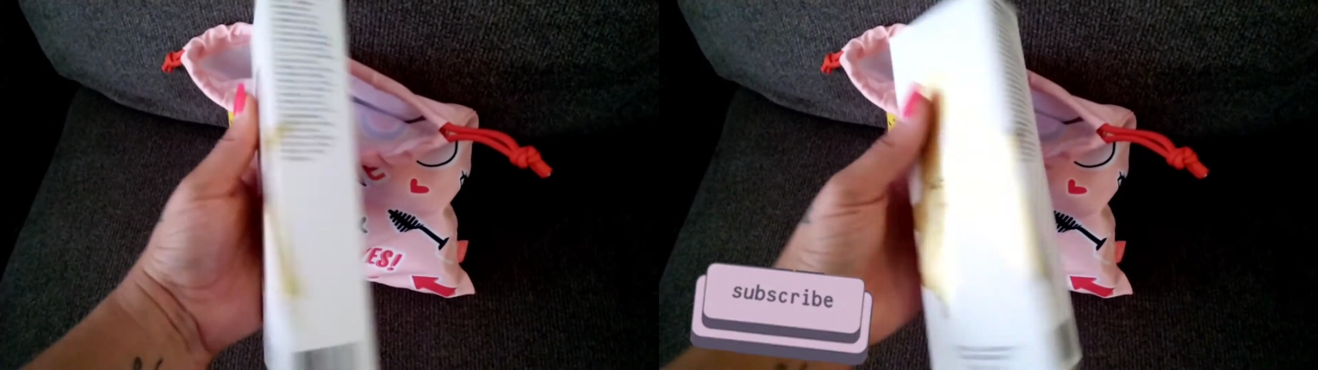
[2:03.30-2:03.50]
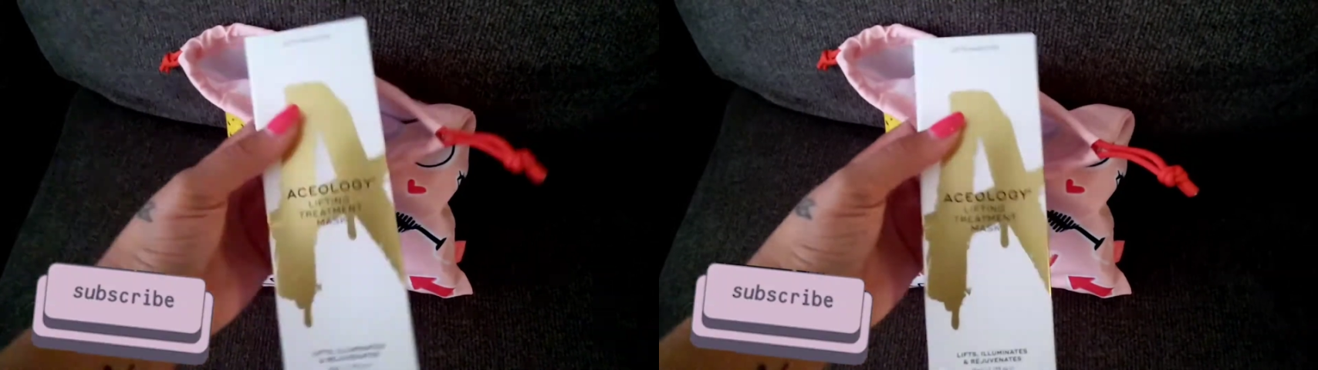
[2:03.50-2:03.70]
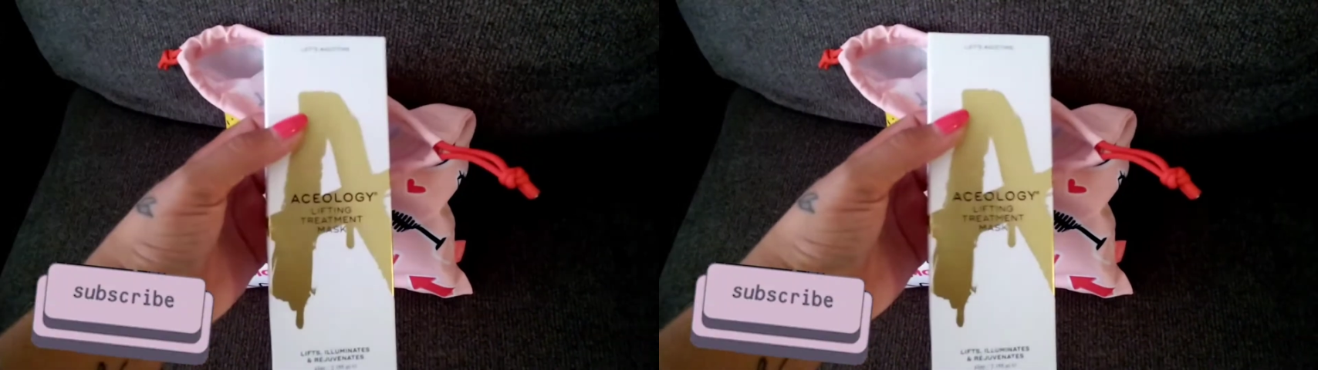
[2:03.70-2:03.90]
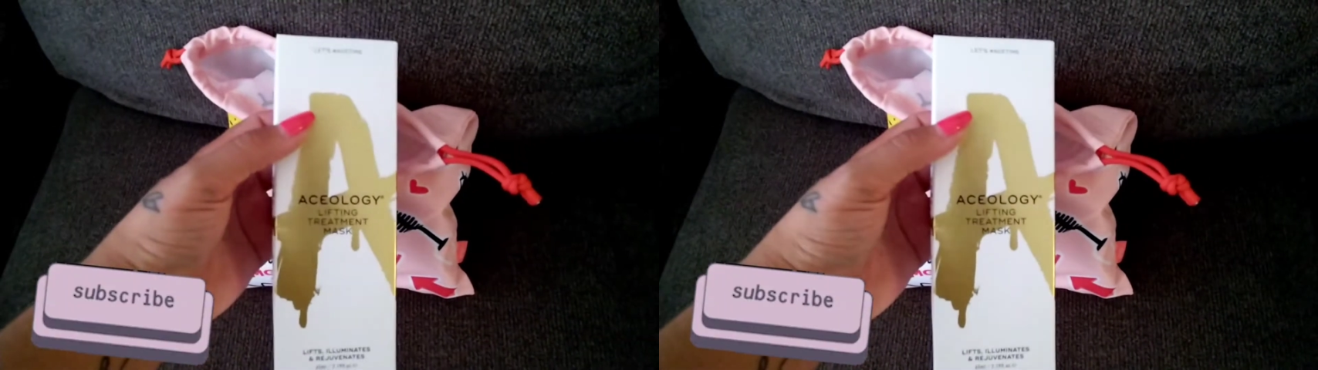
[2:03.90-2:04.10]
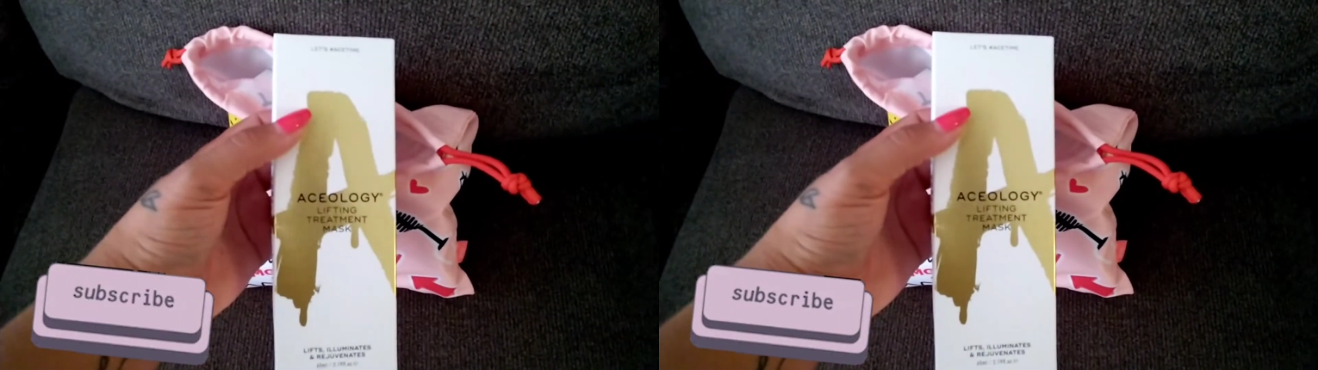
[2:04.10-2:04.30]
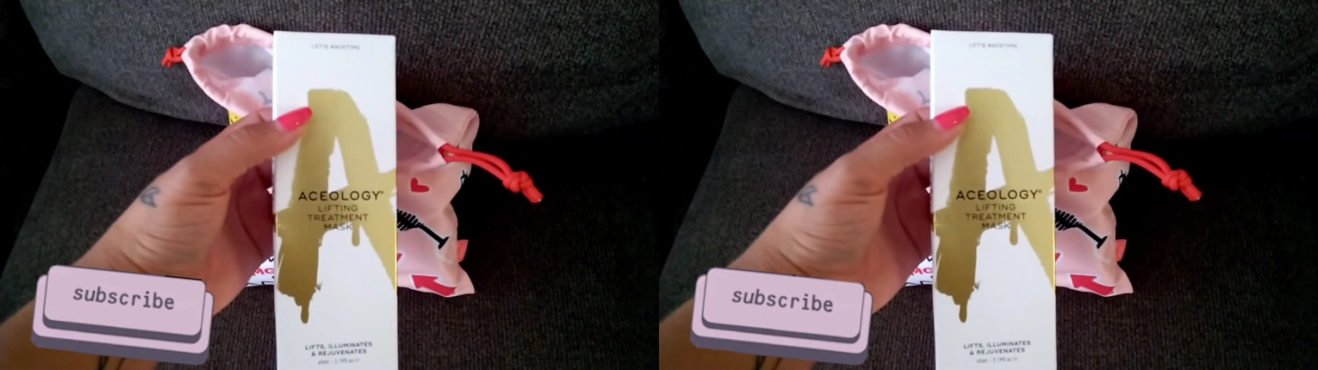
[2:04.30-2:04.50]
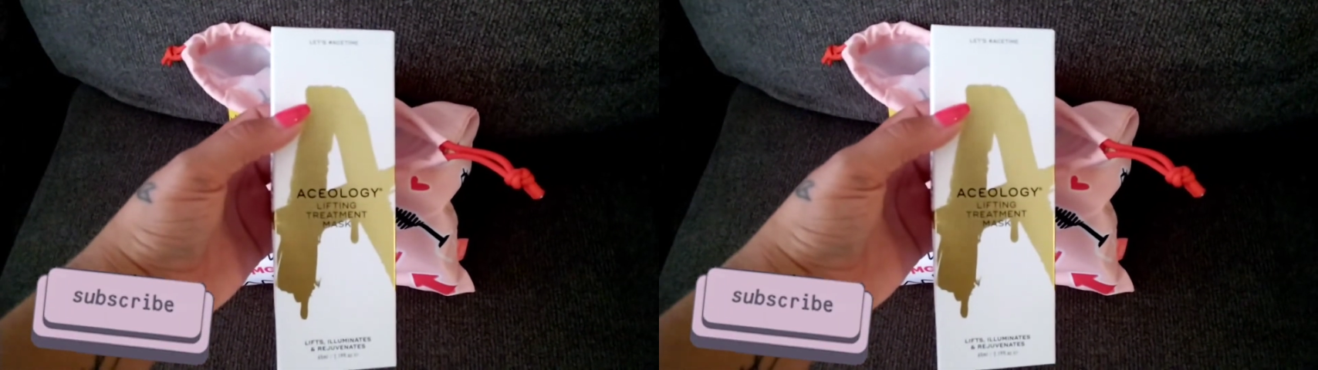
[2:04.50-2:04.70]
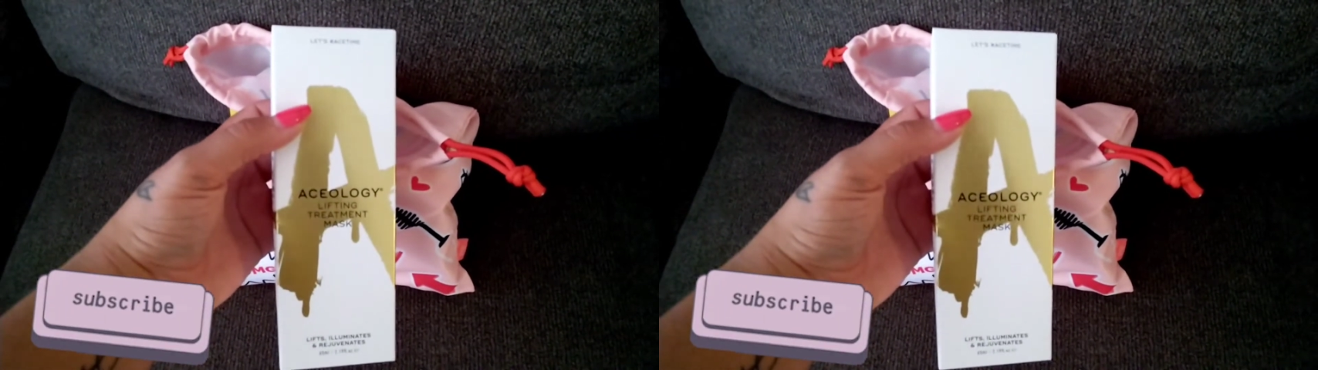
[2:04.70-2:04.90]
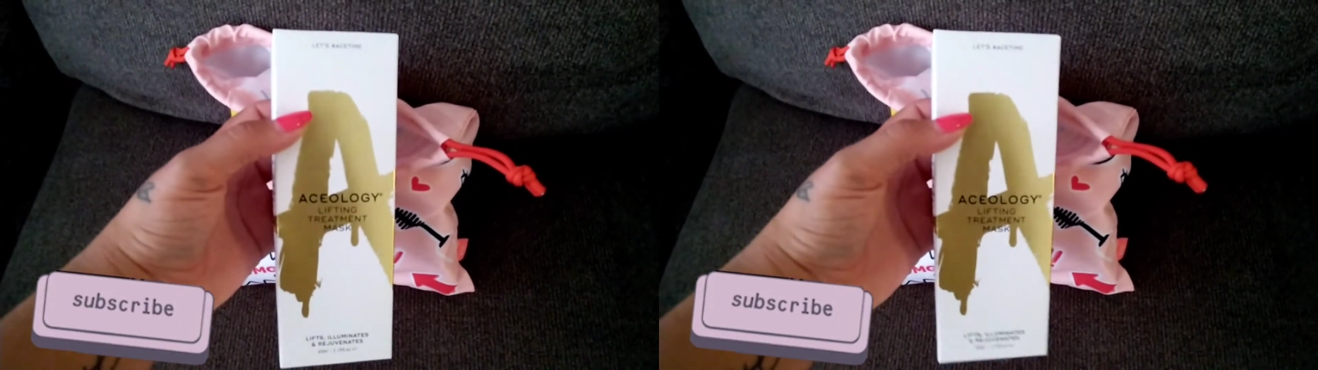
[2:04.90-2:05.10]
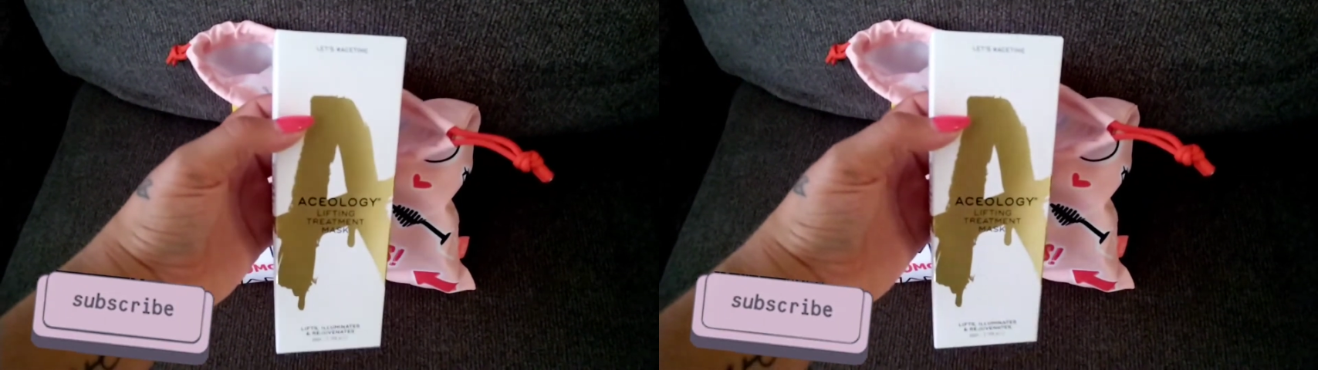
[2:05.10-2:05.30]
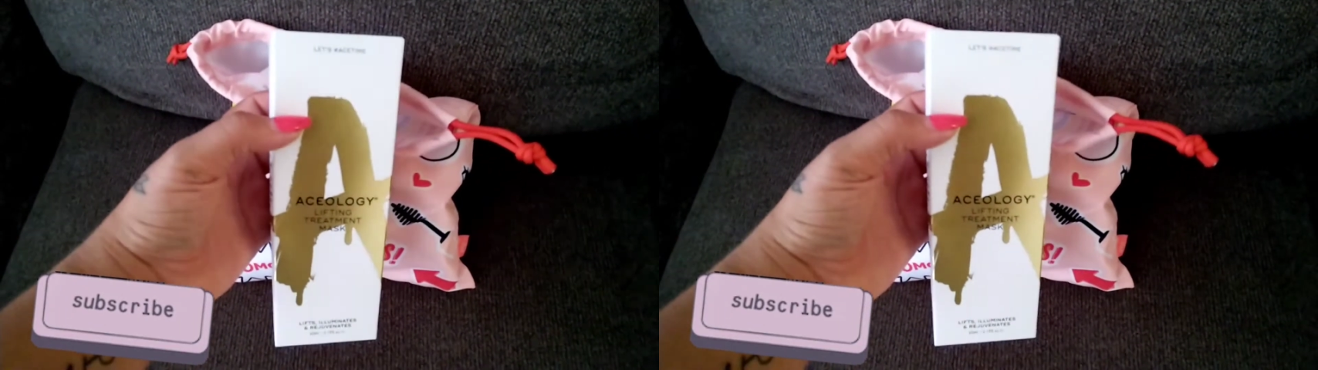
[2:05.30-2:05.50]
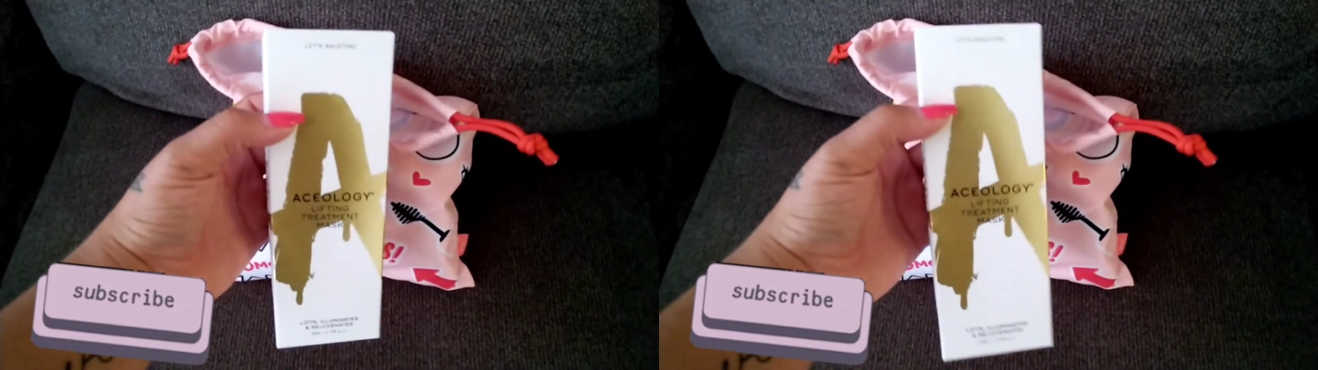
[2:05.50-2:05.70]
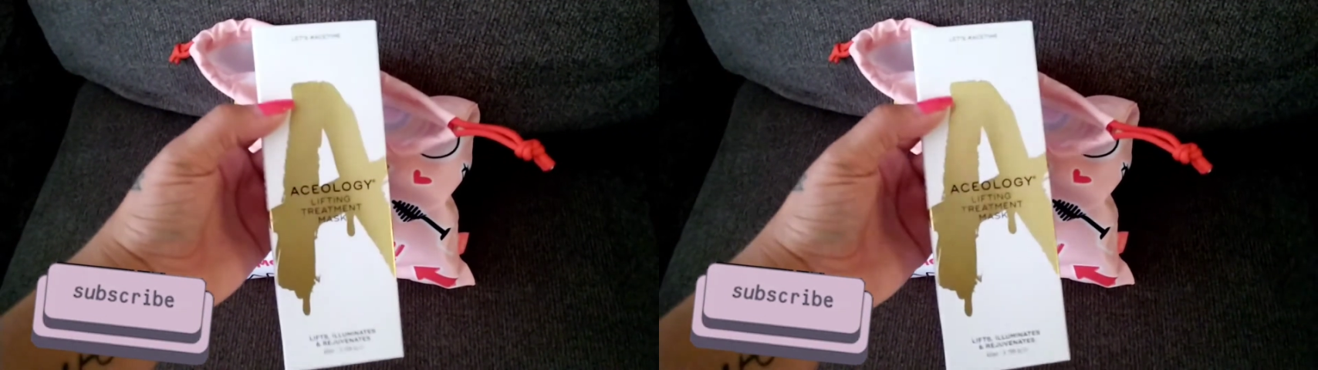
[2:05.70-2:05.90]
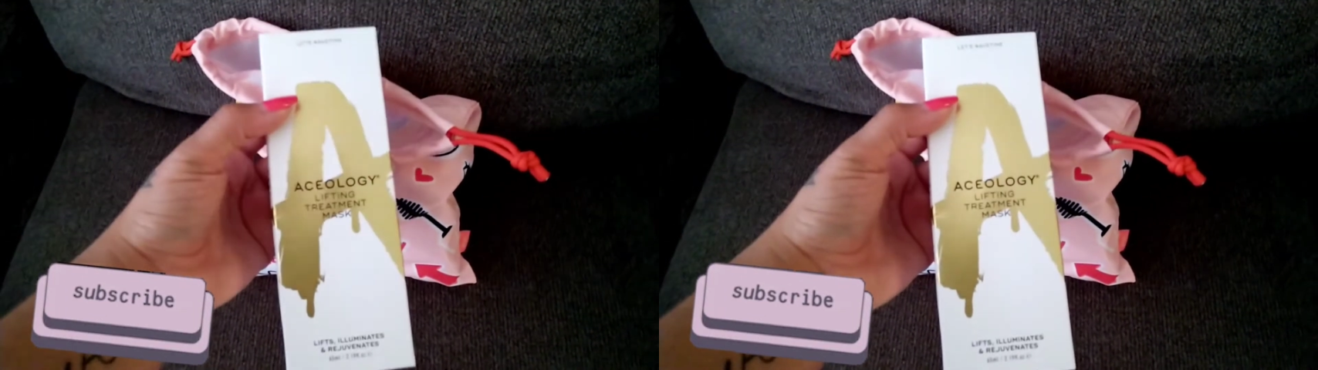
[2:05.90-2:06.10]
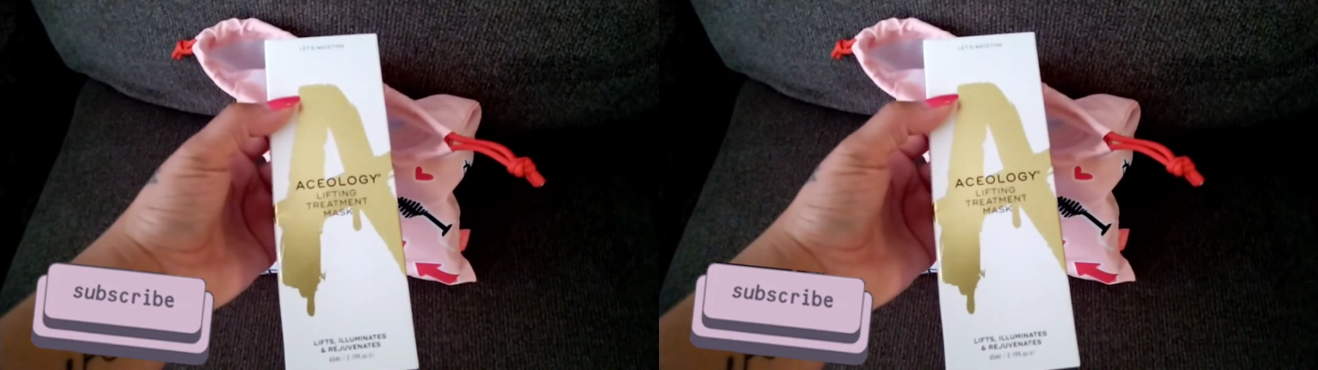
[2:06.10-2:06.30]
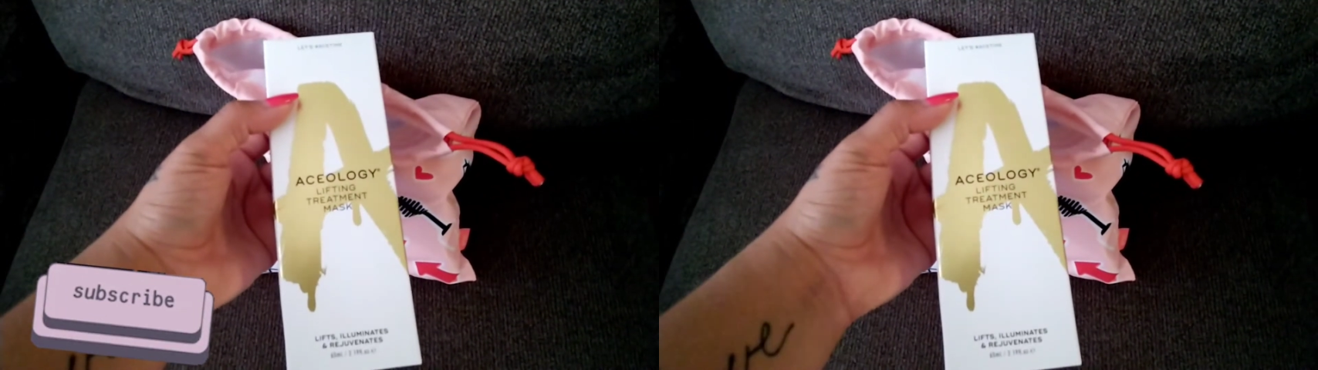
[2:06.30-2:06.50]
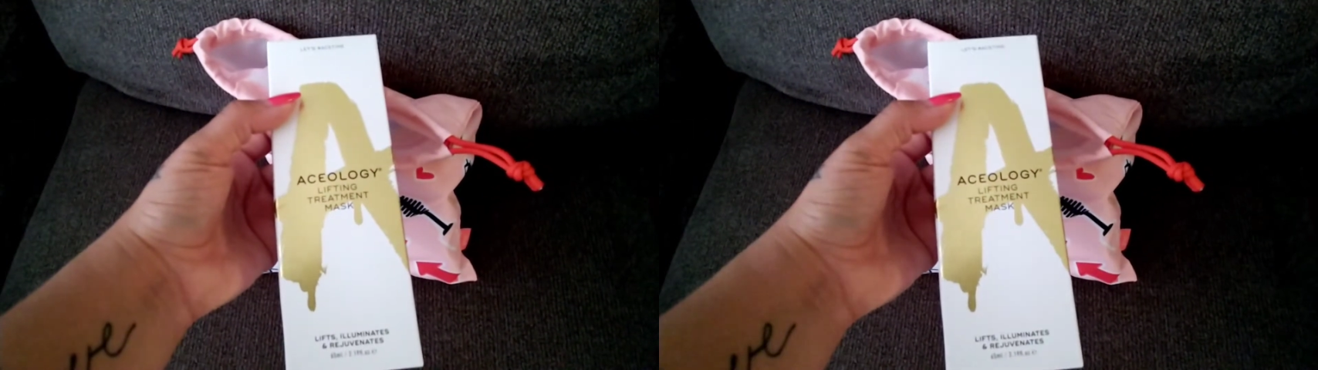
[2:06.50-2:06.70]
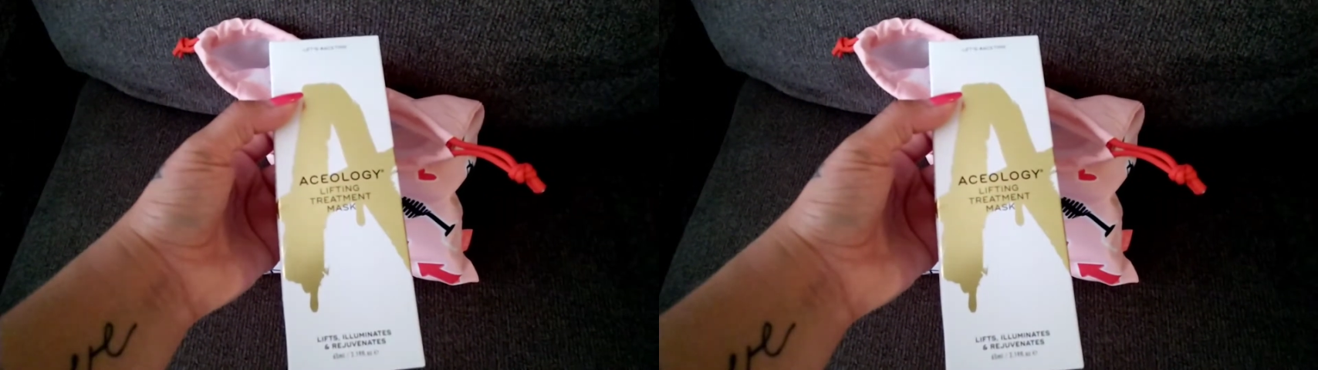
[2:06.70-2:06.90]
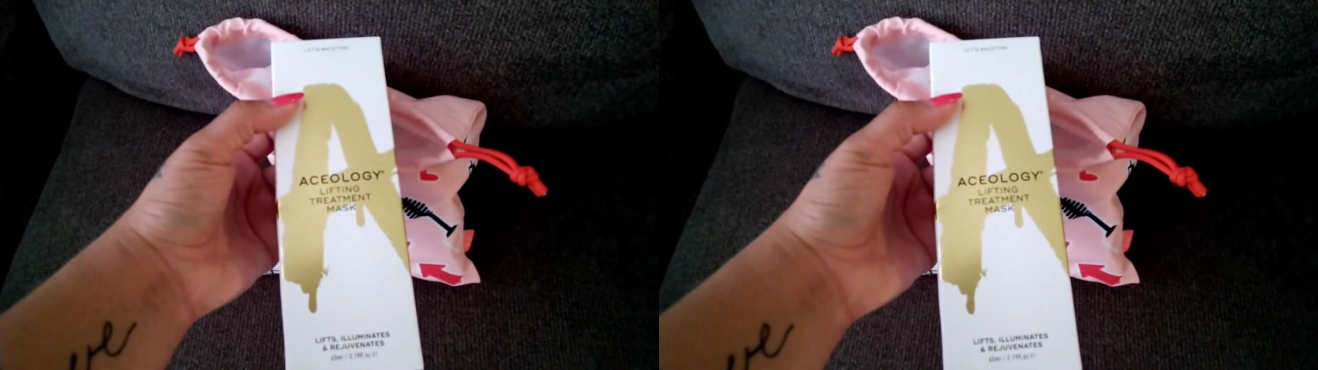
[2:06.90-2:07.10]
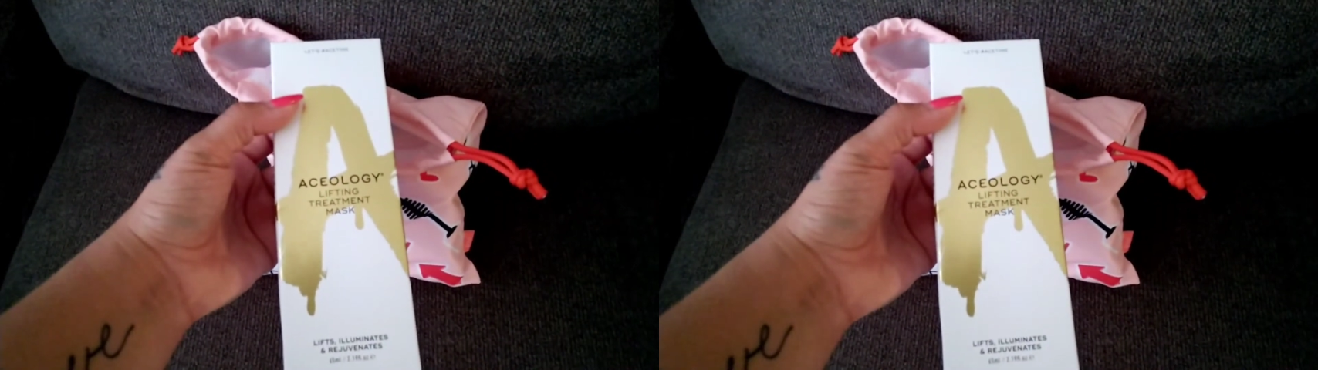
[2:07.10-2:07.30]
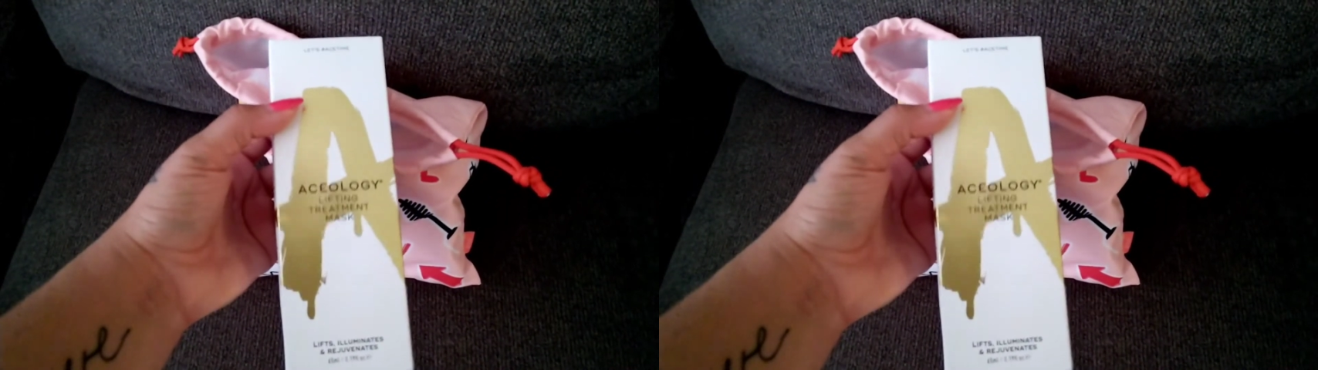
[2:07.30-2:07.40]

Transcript: (no speaker visible)